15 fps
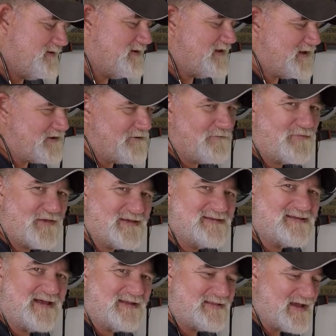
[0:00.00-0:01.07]
You know, things
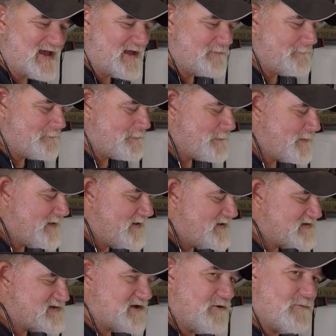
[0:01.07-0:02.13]
like that.
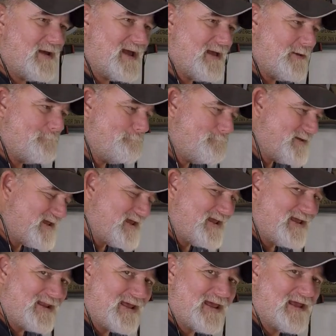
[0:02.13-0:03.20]
So
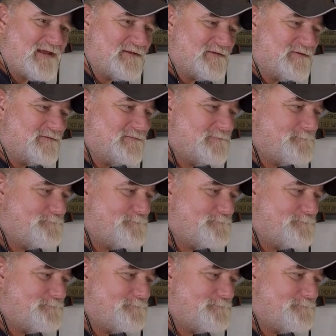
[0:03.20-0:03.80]
being an angler